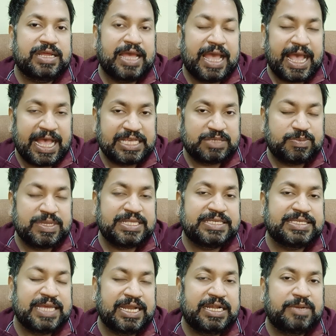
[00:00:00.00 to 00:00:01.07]
has been
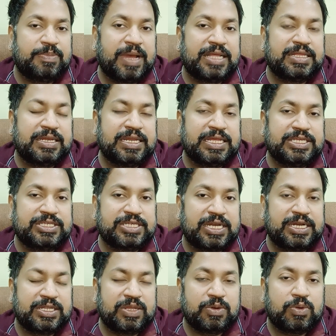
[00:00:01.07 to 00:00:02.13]
sent by the nature
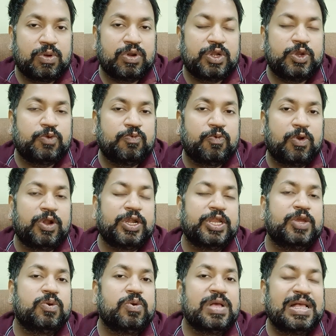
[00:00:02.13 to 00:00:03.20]
and the God to warn
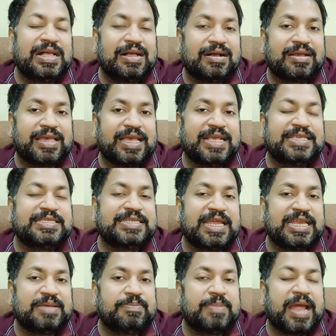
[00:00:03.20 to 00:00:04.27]
you against
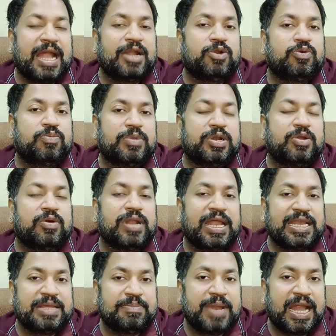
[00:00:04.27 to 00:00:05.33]
any bad omen or
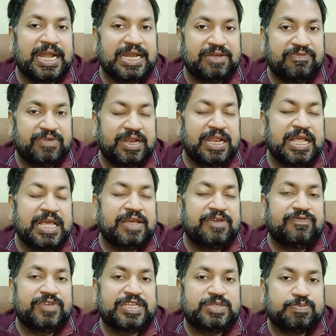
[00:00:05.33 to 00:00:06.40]
any bad evil
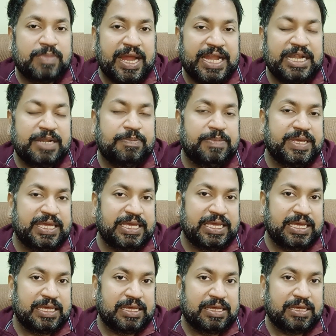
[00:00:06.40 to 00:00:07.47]
which might be
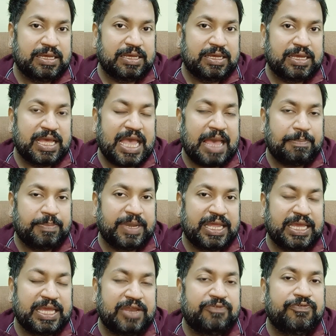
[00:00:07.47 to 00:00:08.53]

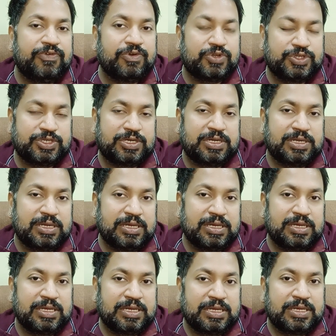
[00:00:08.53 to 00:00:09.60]
happening in future.
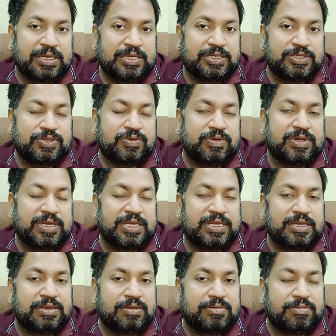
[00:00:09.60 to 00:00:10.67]
So
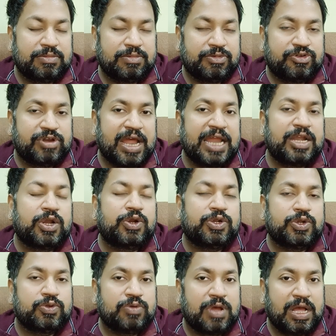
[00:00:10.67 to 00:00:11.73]
try
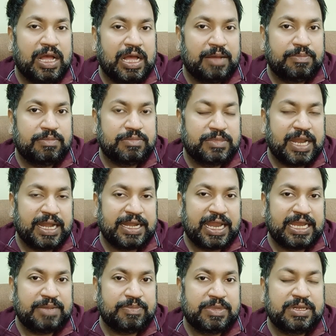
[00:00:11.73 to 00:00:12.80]
not to harm that
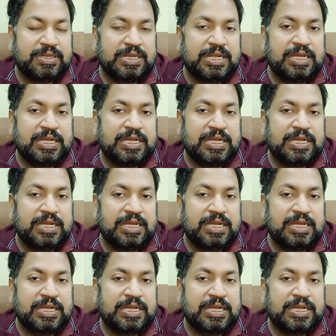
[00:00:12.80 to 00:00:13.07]
animal.